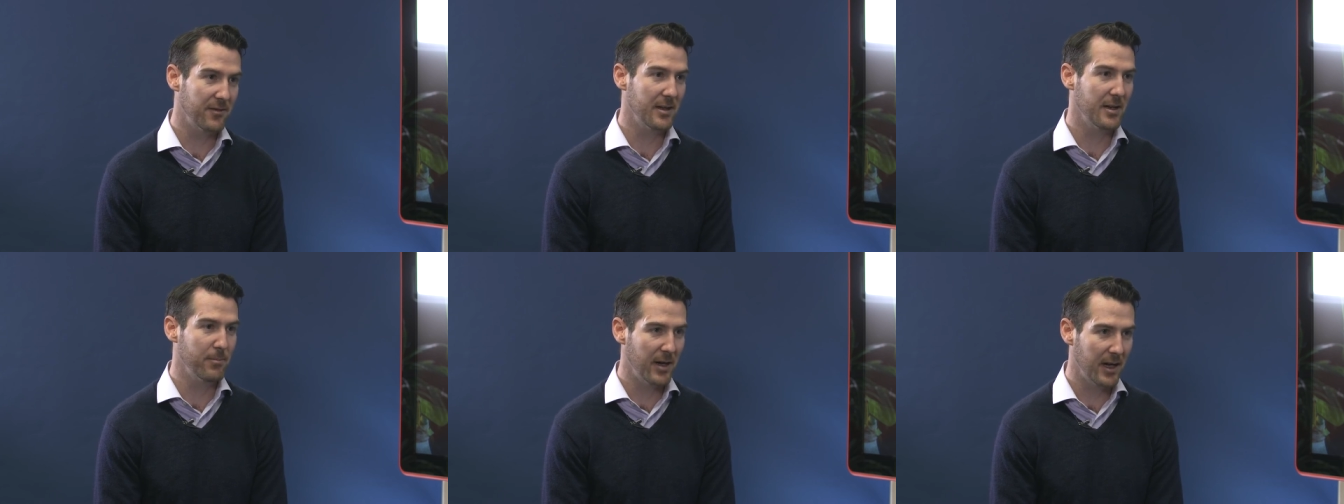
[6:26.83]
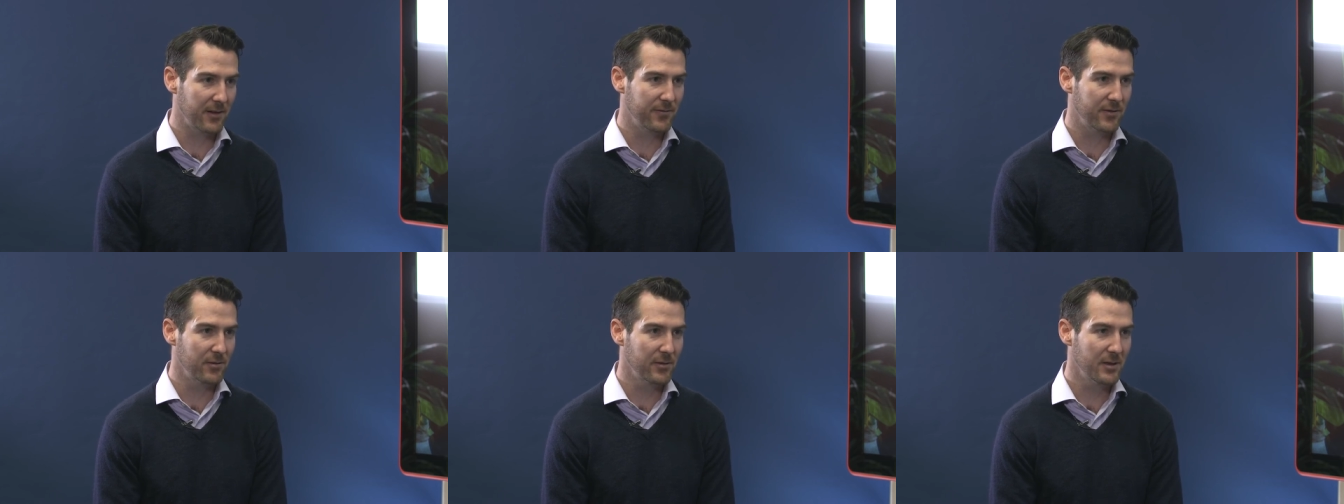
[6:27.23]
and
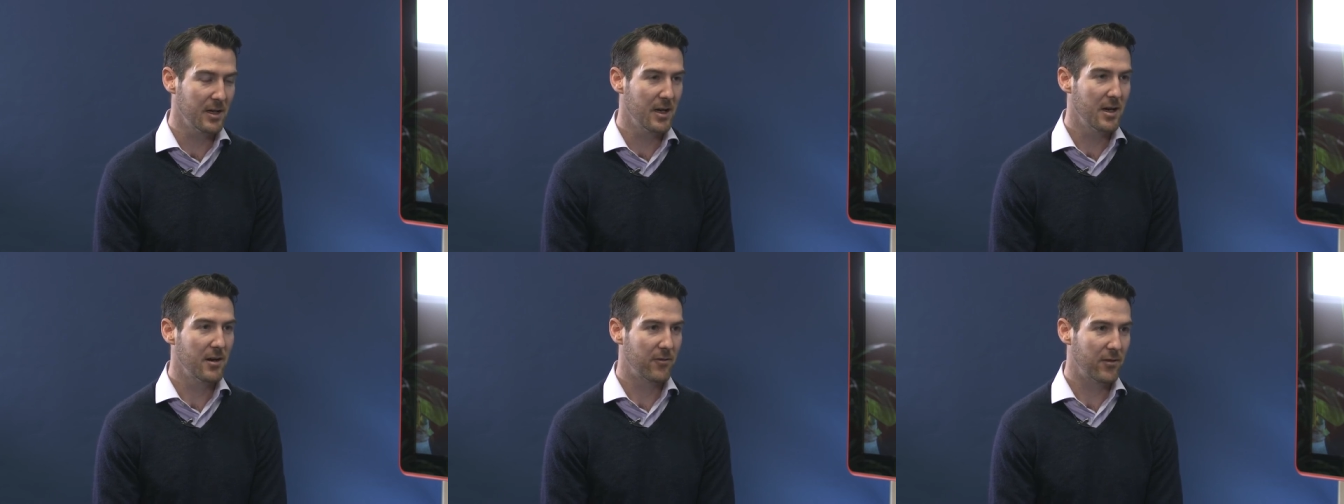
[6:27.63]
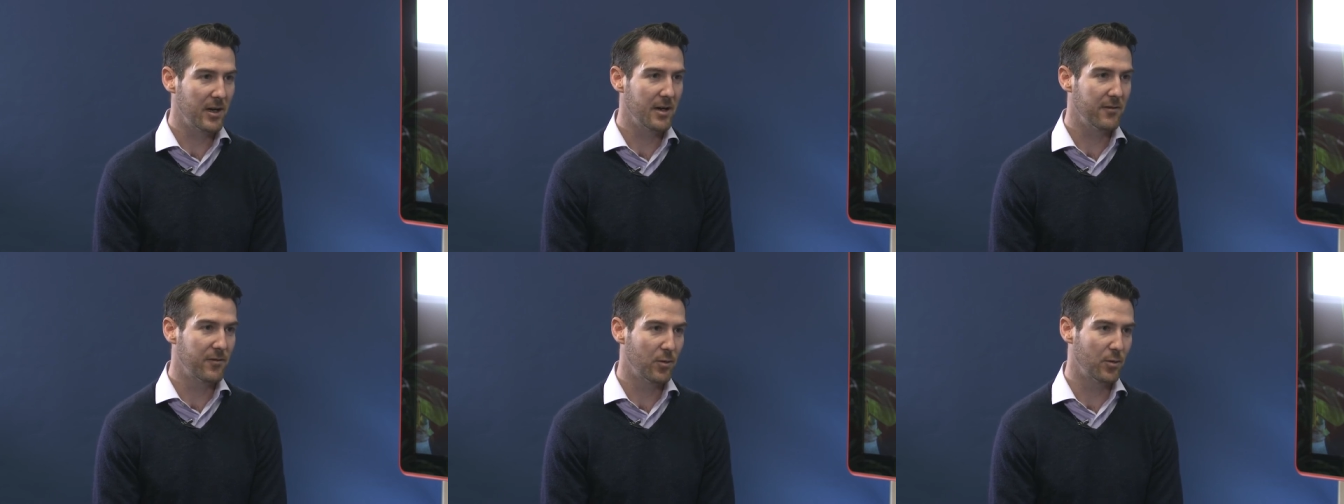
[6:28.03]
impactful,
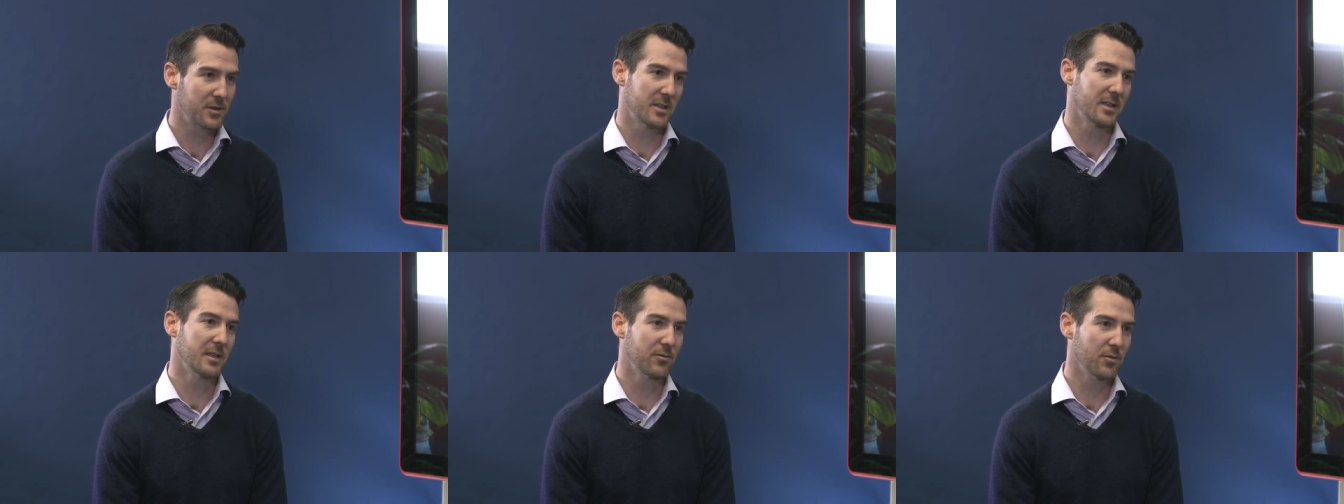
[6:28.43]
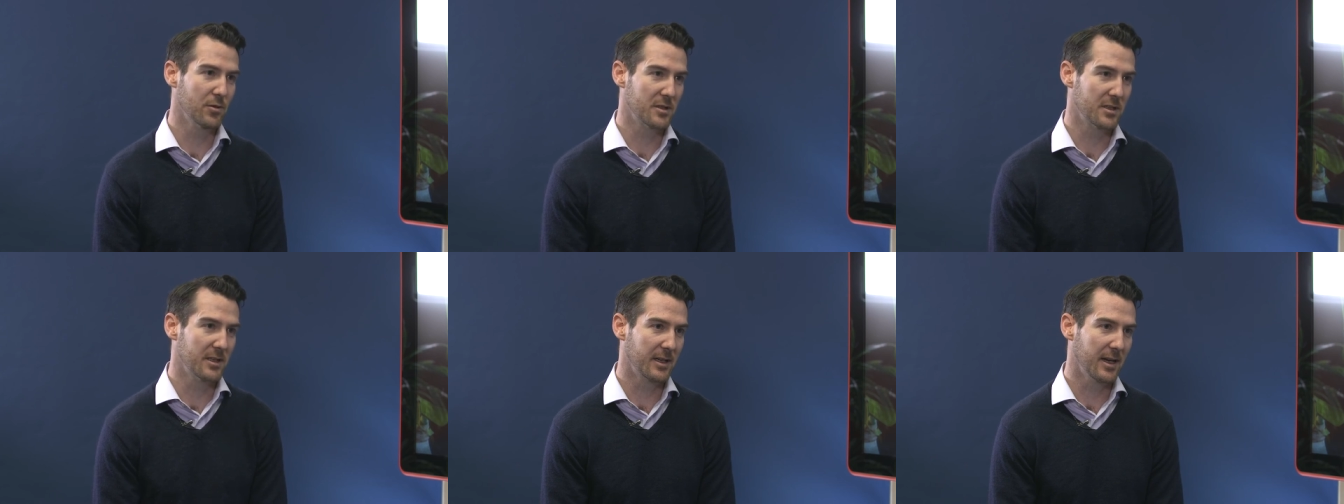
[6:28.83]
reinforcing the
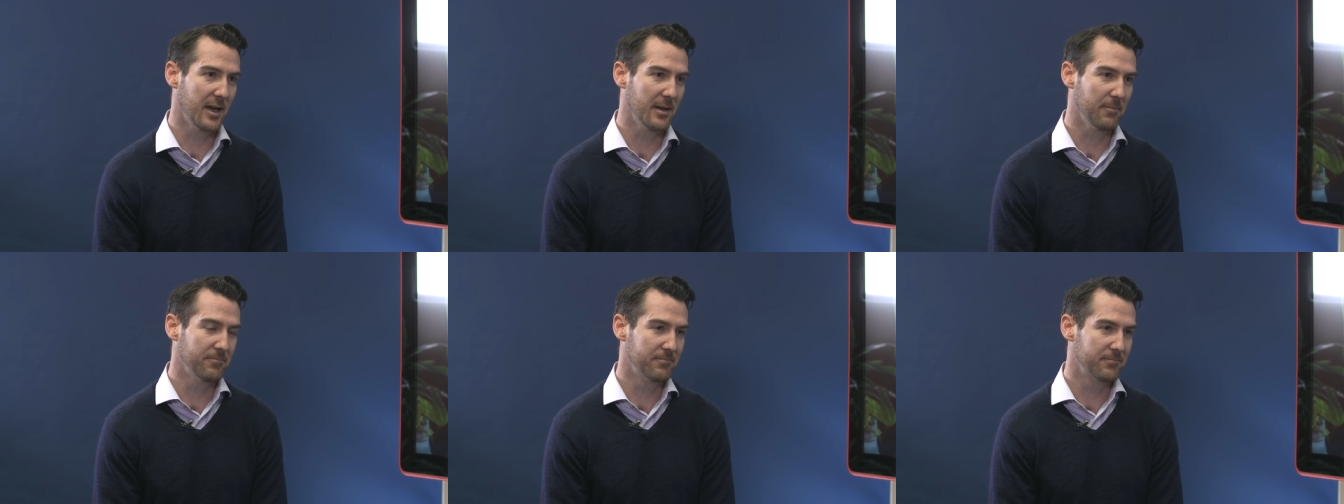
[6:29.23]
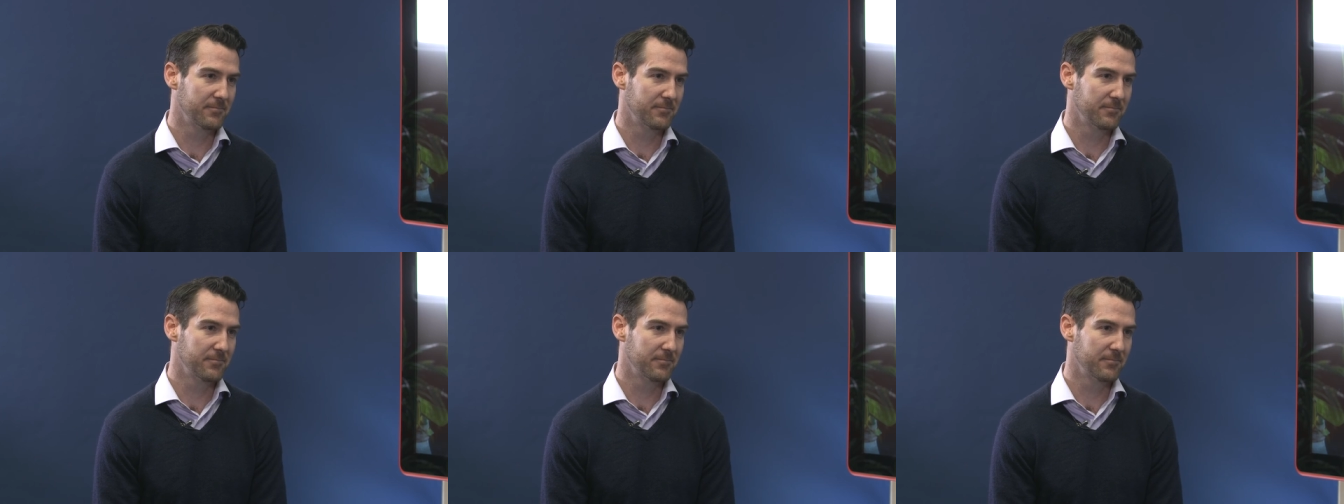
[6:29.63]
rules of the game.